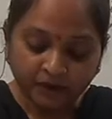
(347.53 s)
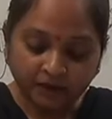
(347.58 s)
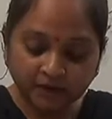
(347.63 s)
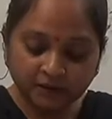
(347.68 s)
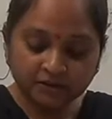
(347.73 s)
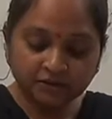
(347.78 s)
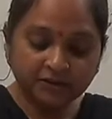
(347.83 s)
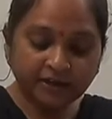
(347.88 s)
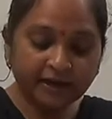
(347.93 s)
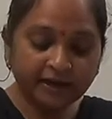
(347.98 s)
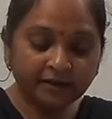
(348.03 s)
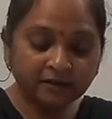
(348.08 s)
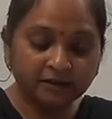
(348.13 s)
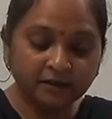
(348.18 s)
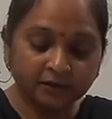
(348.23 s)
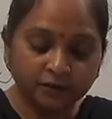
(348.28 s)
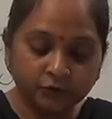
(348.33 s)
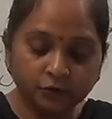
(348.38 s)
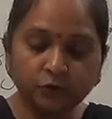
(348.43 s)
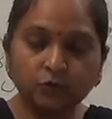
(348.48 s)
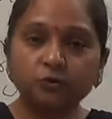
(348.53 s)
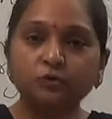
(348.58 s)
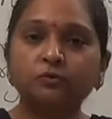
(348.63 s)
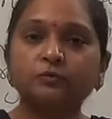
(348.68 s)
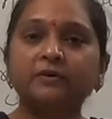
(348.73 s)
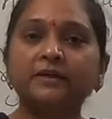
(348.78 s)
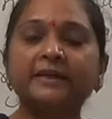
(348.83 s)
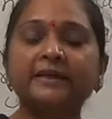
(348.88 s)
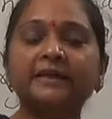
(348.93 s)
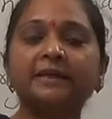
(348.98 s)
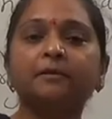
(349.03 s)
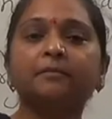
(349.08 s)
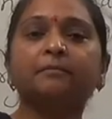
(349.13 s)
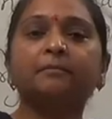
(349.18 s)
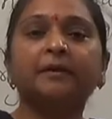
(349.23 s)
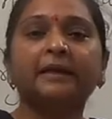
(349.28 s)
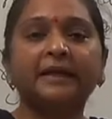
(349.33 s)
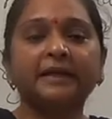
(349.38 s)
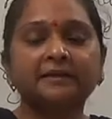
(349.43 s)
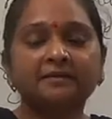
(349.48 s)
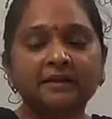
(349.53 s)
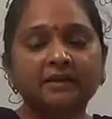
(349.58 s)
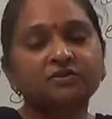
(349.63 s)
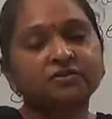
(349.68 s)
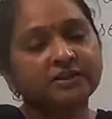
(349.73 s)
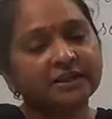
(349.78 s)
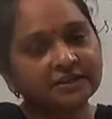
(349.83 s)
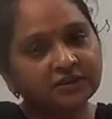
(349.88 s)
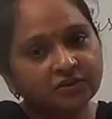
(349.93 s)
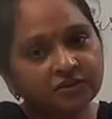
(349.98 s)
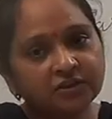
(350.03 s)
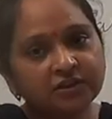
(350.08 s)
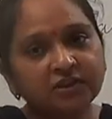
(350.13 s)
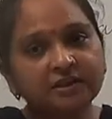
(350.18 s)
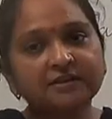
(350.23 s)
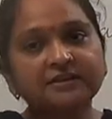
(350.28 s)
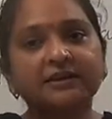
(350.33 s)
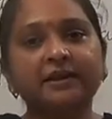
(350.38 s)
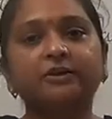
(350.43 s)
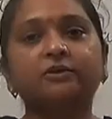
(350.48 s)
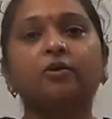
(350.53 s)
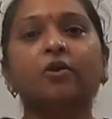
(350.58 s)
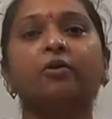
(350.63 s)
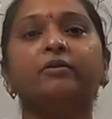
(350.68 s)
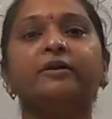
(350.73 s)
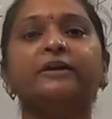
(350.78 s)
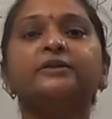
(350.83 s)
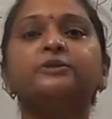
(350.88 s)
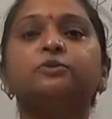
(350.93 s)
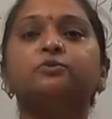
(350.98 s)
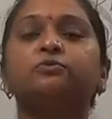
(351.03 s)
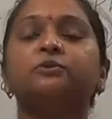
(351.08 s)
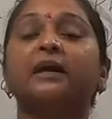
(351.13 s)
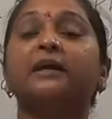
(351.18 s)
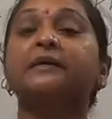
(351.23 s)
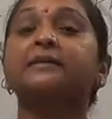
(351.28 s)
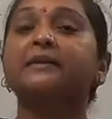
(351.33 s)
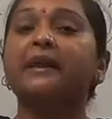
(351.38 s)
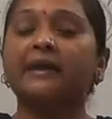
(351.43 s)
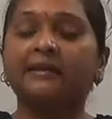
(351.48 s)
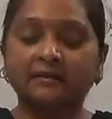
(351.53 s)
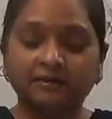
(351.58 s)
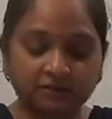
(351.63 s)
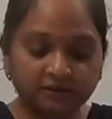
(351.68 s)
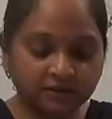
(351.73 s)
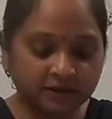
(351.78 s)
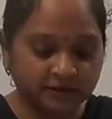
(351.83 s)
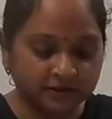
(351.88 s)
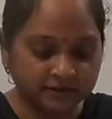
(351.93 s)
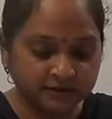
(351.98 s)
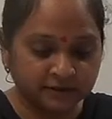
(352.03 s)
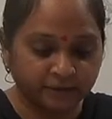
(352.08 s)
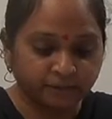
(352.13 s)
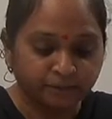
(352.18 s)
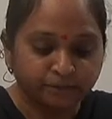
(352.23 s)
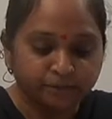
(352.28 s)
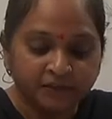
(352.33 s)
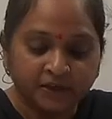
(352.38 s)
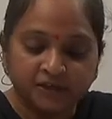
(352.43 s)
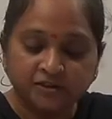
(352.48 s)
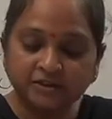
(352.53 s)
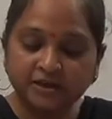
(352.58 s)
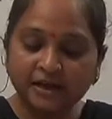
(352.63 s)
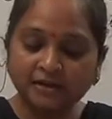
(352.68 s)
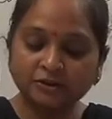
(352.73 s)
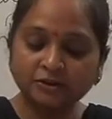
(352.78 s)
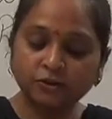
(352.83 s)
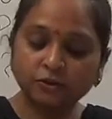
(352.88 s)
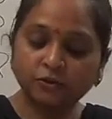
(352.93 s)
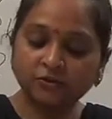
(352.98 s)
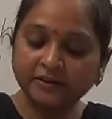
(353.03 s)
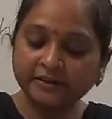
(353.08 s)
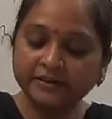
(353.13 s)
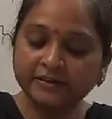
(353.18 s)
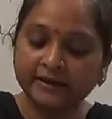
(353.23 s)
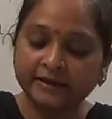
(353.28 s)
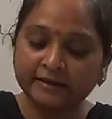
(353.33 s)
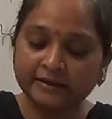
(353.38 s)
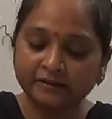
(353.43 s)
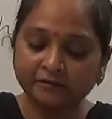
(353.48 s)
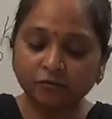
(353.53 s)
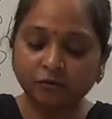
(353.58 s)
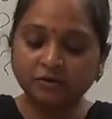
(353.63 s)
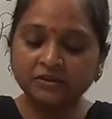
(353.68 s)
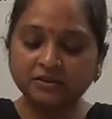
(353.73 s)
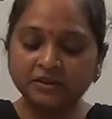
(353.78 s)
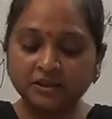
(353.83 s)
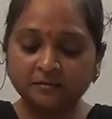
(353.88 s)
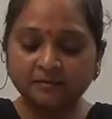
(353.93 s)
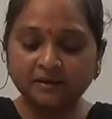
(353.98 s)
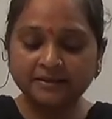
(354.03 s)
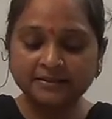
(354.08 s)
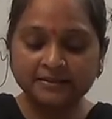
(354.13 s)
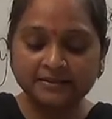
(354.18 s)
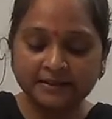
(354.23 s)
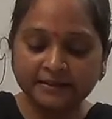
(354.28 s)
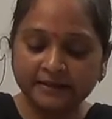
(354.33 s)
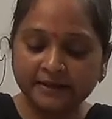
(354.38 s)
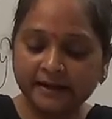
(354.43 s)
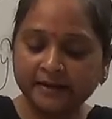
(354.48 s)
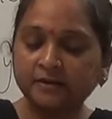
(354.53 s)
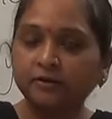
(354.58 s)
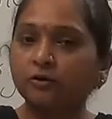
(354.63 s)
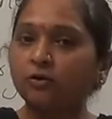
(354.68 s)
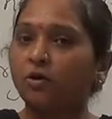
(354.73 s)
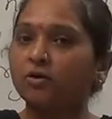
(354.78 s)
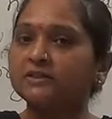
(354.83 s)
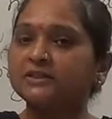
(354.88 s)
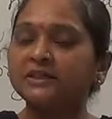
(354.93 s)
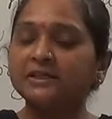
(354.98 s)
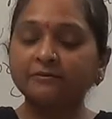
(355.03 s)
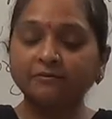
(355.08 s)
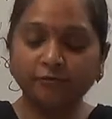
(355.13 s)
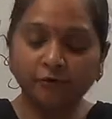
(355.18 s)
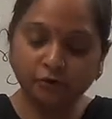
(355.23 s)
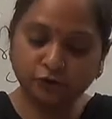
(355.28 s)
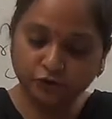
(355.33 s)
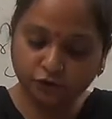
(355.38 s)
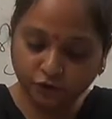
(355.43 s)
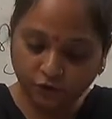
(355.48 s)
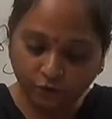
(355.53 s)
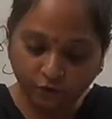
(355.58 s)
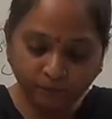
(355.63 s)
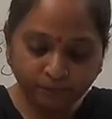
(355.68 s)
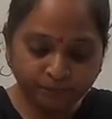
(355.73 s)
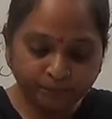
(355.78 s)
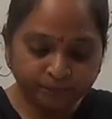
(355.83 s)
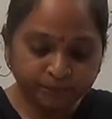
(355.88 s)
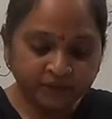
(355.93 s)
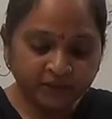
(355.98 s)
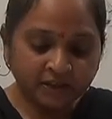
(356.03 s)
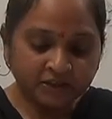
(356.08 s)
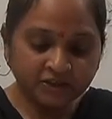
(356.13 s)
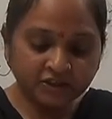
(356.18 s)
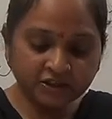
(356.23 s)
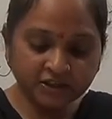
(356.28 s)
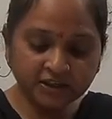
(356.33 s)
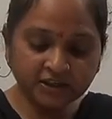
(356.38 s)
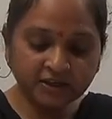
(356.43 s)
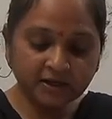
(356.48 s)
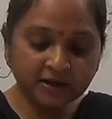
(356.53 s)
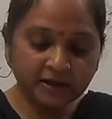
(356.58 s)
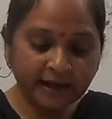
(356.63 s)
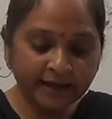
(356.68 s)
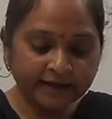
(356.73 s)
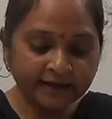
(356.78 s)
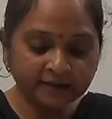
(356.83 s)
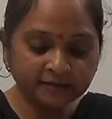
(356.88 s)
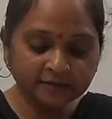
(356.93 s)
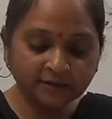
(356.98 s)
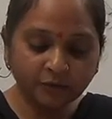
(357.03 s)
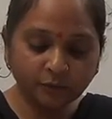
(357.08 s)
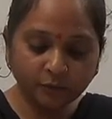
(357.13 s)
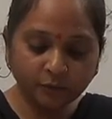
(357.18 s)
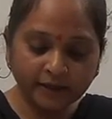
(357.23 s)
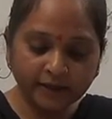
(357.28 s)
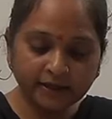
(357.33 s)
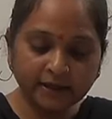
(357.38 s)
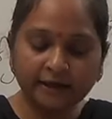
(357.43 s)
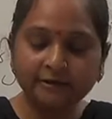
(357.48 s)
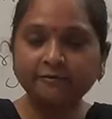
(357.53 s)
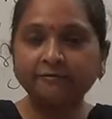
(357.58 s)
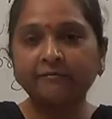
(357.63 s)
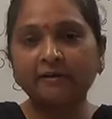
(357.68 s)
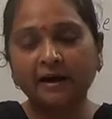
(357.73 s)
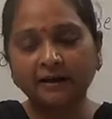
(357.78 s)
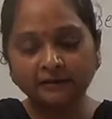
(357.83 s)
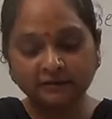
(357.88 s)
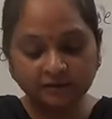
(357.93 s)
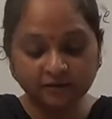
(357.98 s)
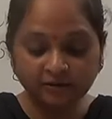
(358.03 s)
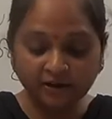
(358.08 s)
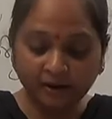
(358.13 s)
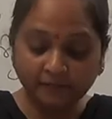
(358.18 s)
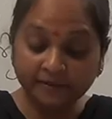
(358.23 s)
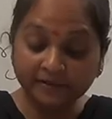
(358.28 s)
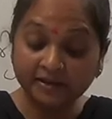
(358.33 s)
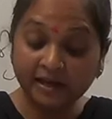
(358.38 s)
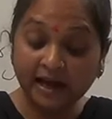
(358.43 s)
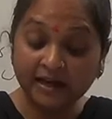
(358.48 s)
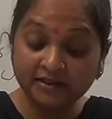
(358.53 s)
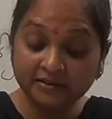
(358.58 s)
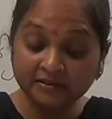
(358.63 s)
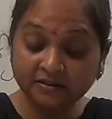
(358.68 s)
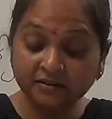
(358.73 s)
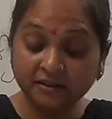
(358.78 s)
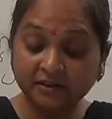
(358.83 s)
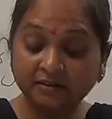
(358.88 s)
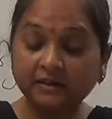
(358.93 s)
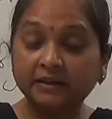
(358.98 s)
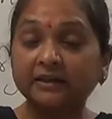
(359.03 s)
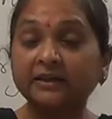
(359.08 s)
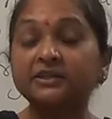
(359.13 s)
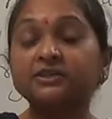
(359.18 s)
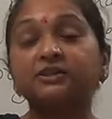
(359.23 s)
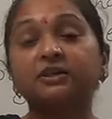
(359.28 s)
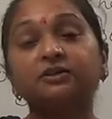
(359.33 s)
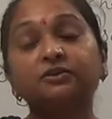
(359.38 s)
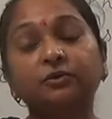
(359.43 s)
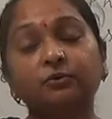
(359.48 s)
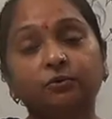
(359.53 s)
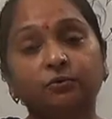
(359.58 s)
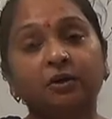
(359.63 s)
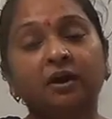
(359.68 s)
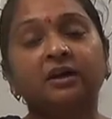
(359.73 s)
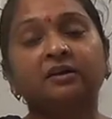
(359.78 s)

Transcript: Jack usually make the gestures according to the characters. Jack's storytelling was immensely engrossing for Jo. She liked the way her father dramatized the narration through.